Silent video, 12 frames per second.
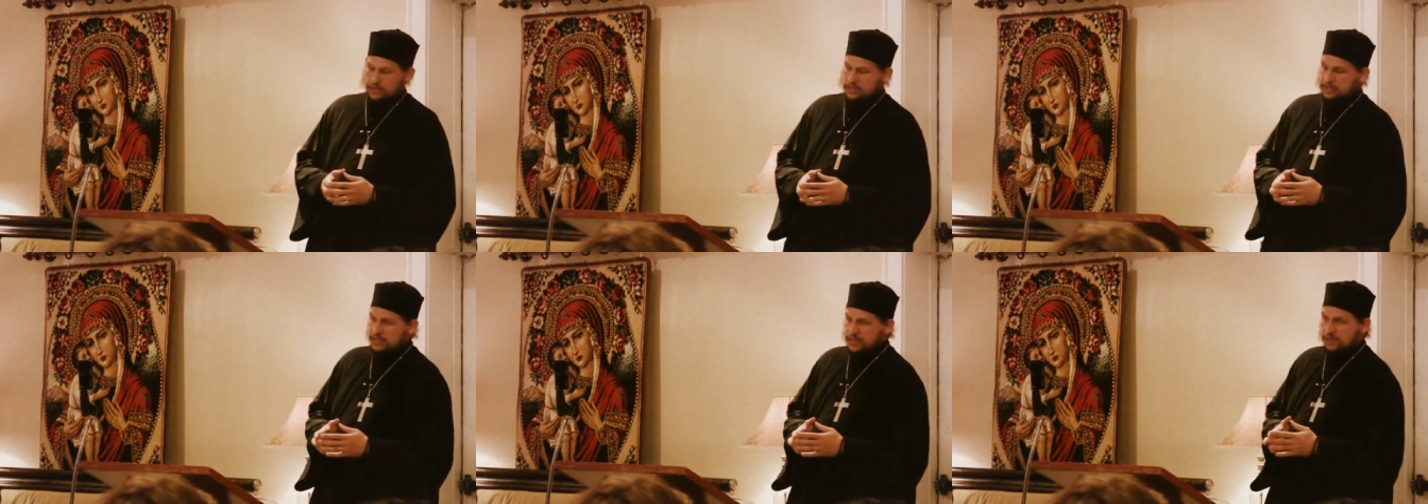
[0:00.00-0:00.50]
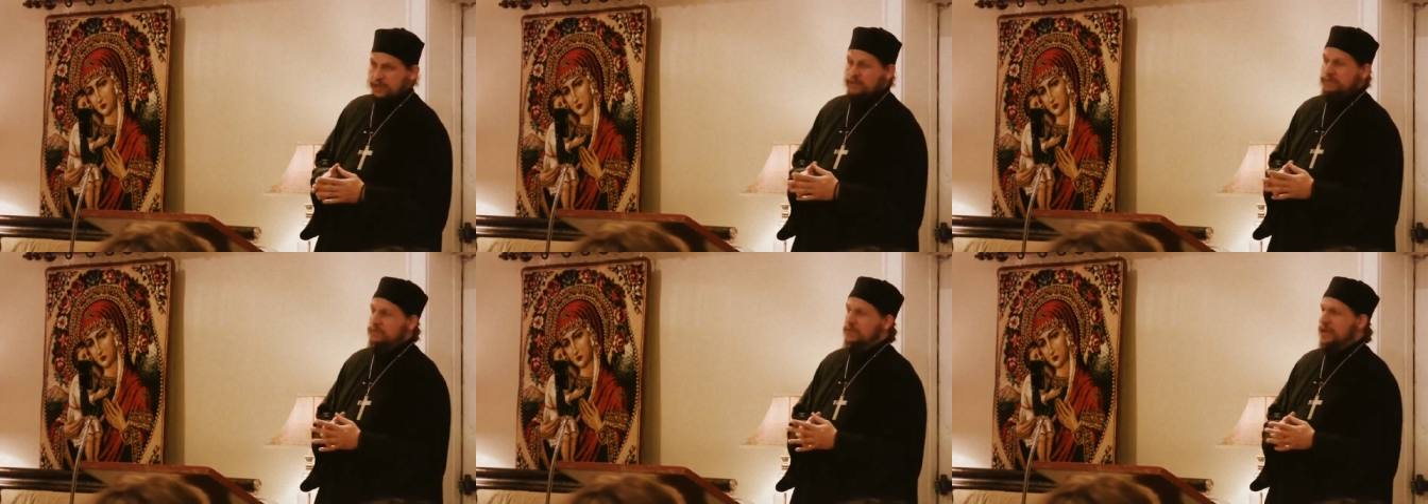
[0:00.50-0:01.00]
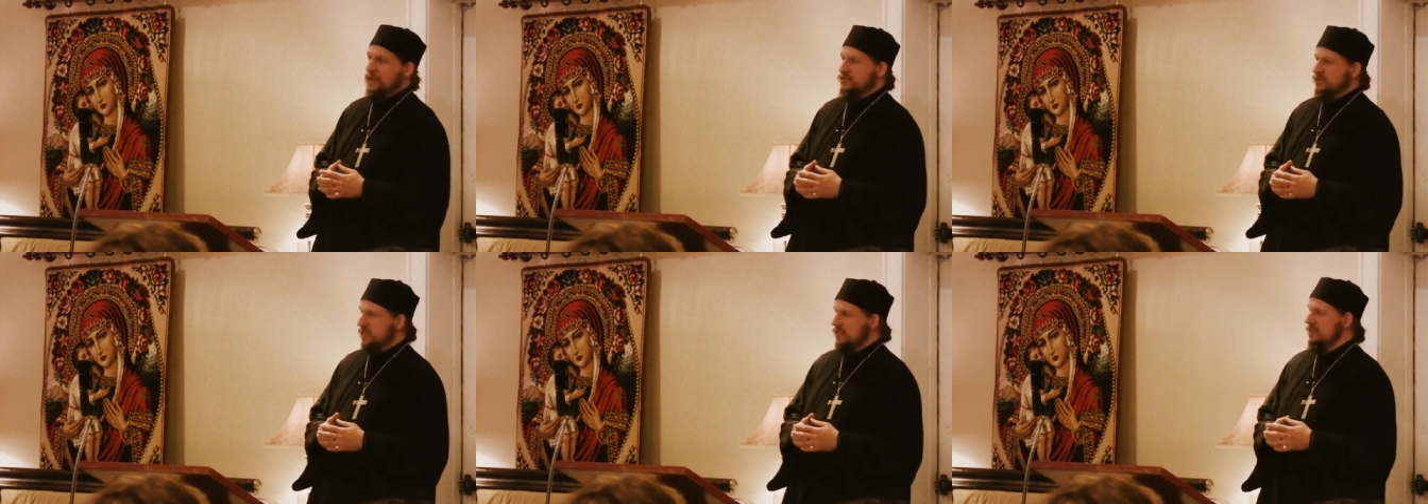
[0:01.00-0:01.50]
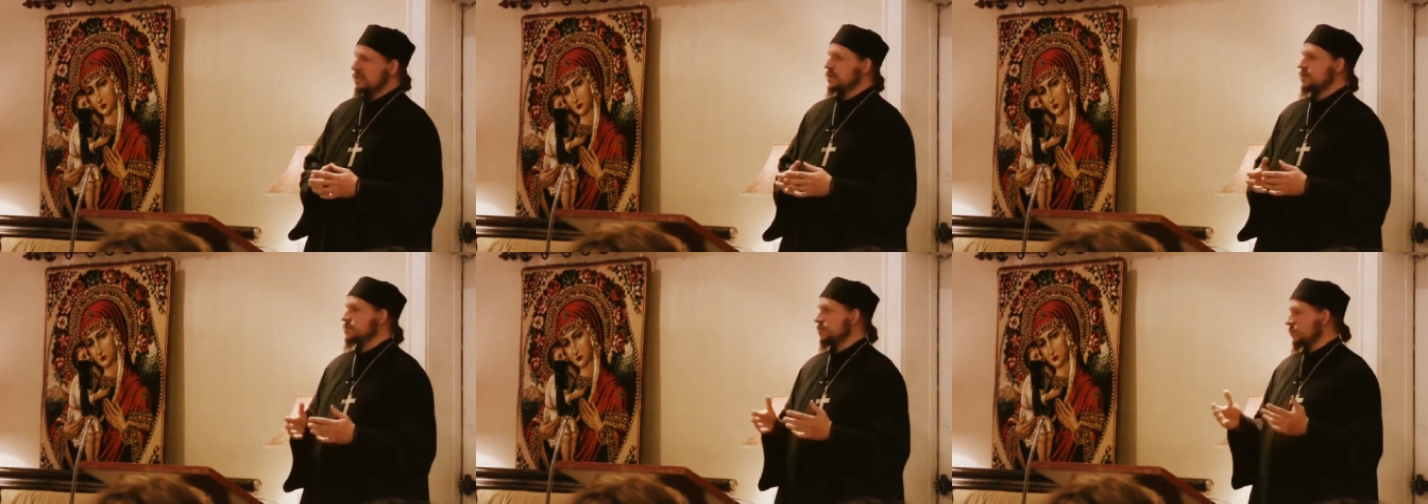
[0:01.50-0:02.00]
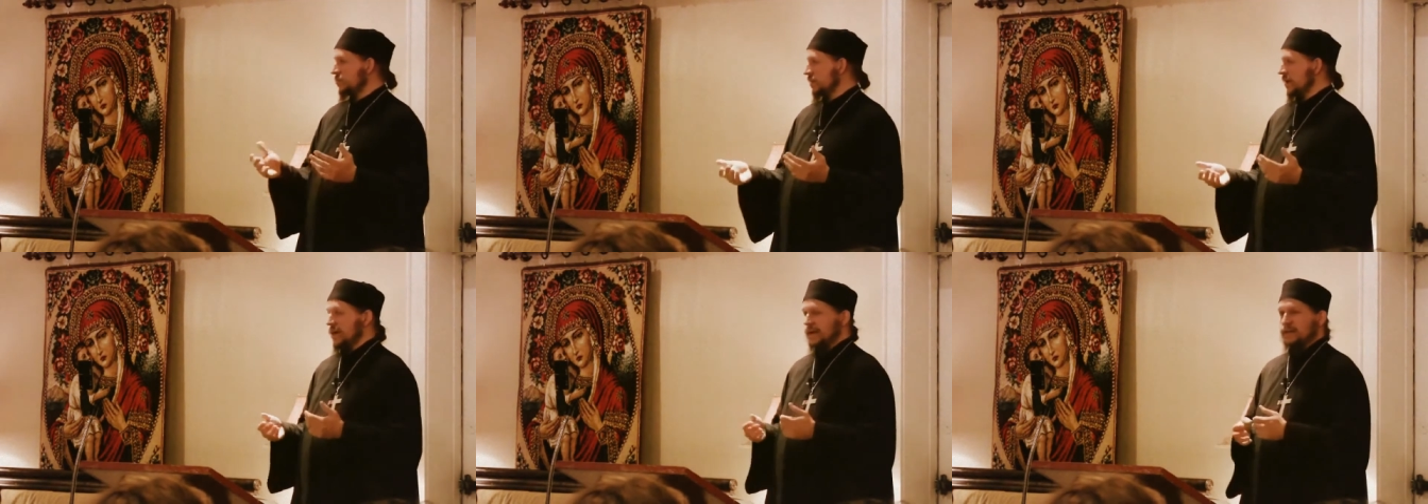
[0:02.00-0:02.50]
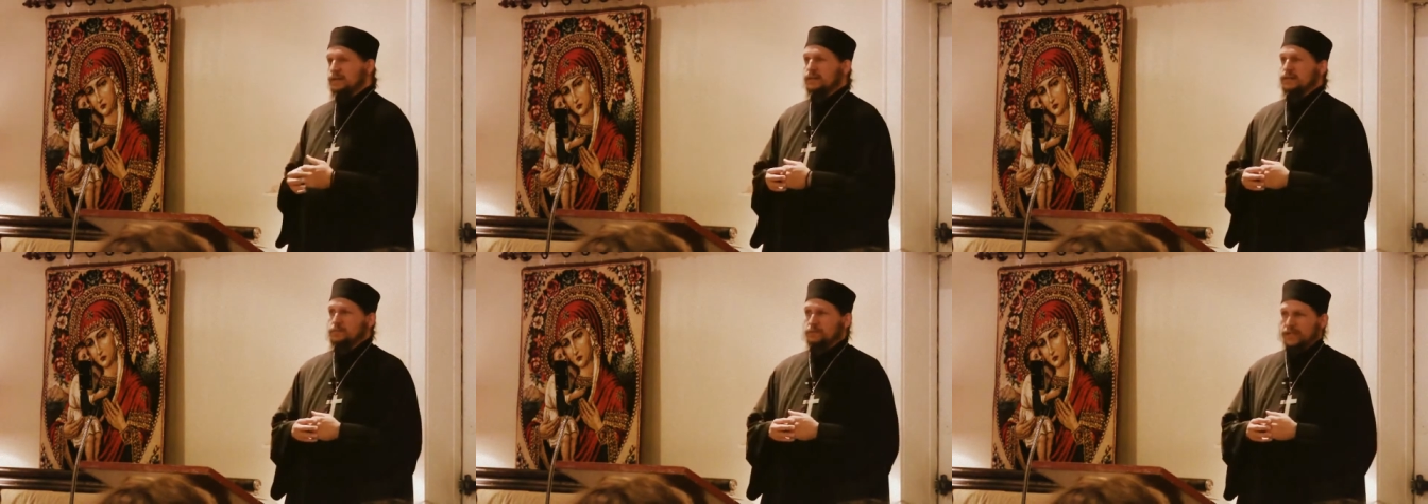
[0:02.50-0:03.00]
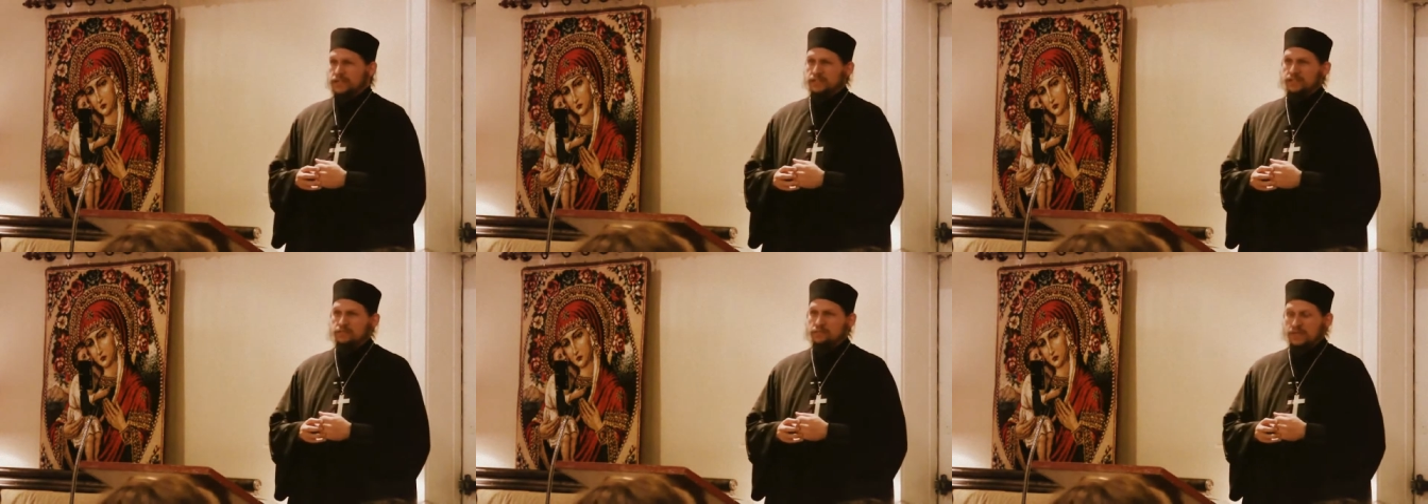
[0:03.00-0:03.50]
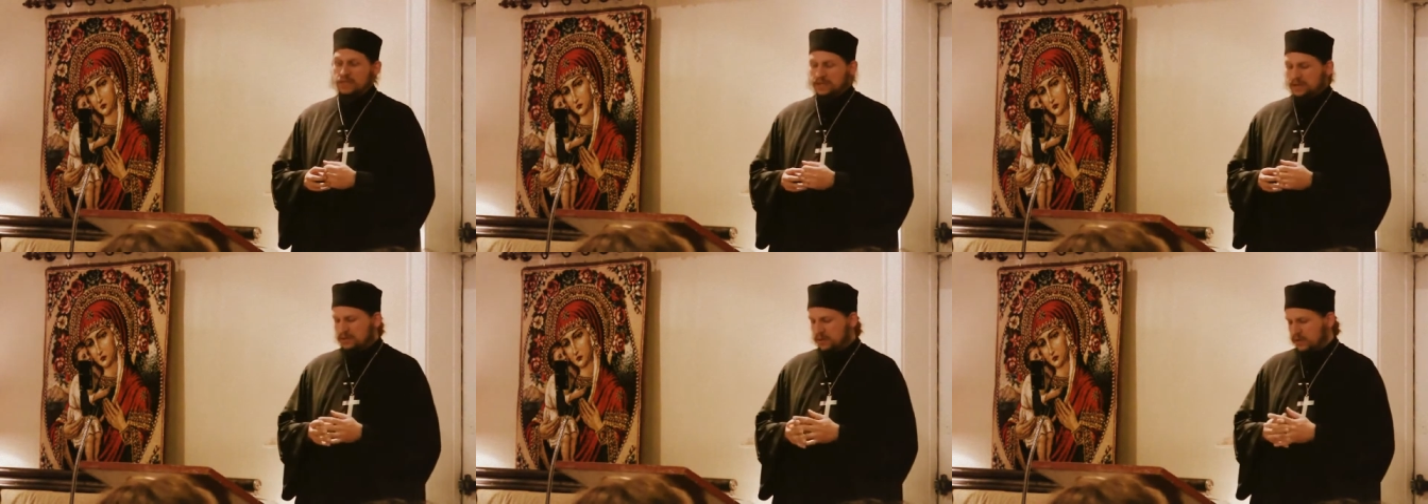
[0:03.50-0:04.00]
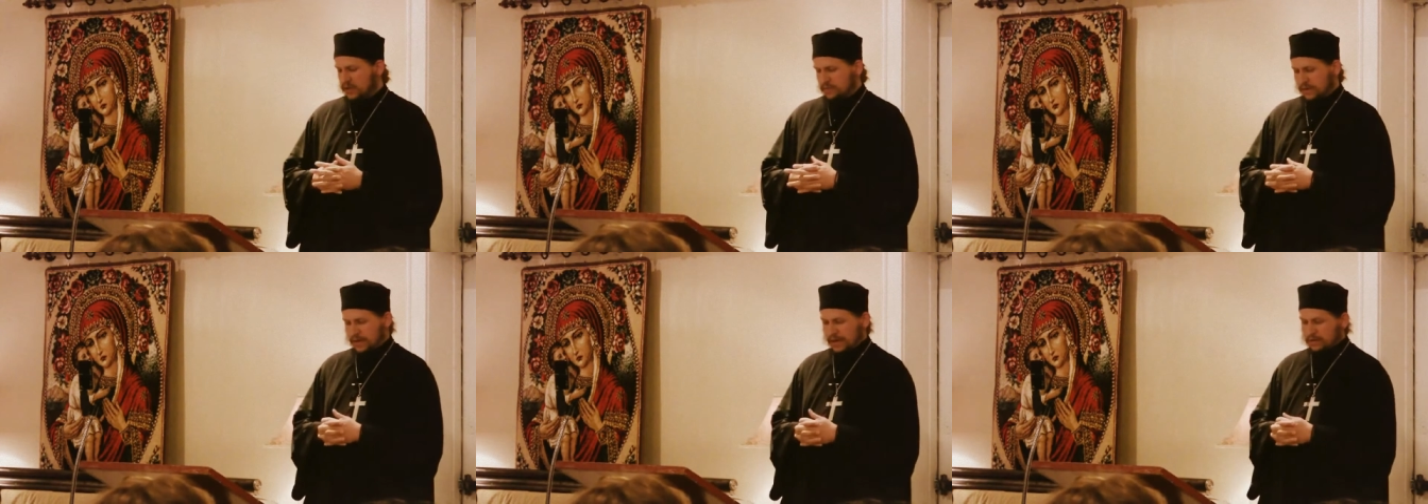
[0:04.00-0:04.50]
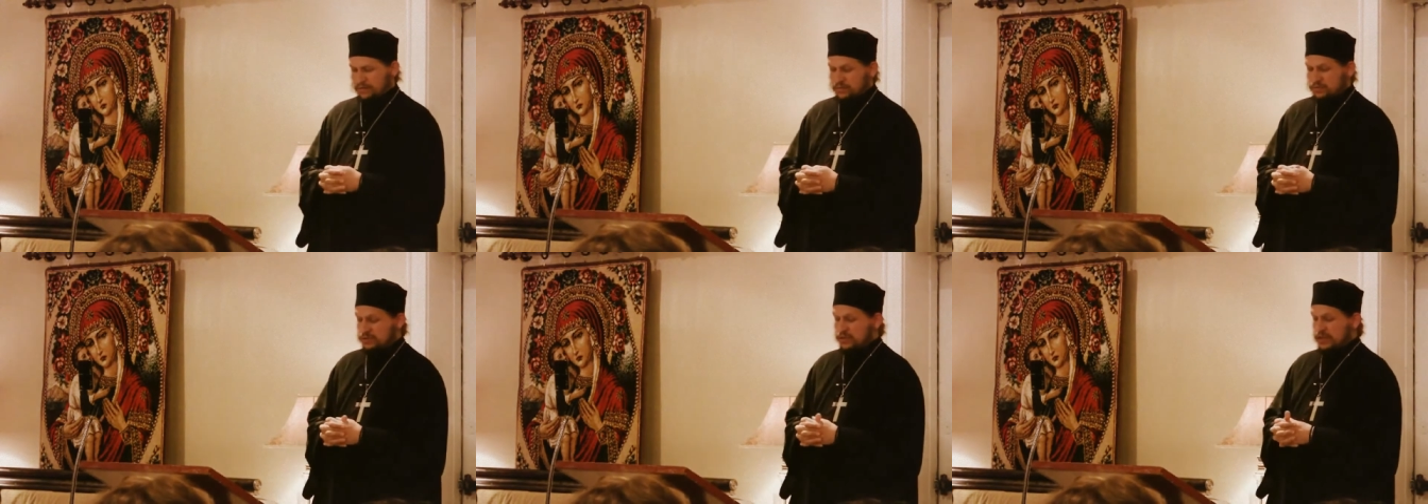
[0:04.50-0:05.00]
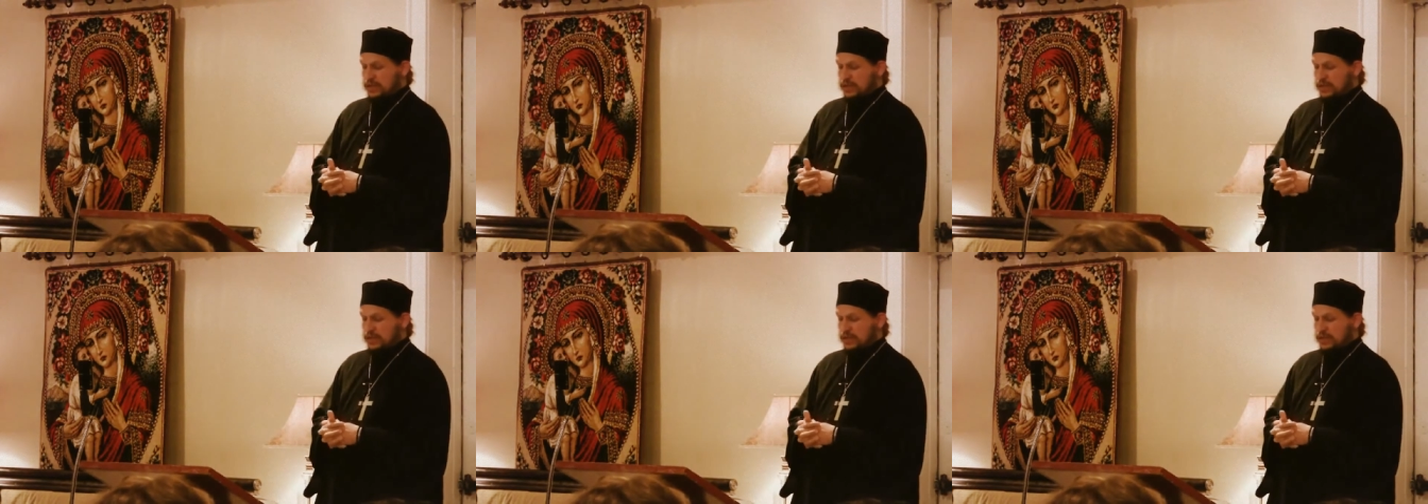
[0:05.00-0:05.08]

Stephen from Lakkoskiti, someone that I had the blessing of meeting and knowing on Mount Athos.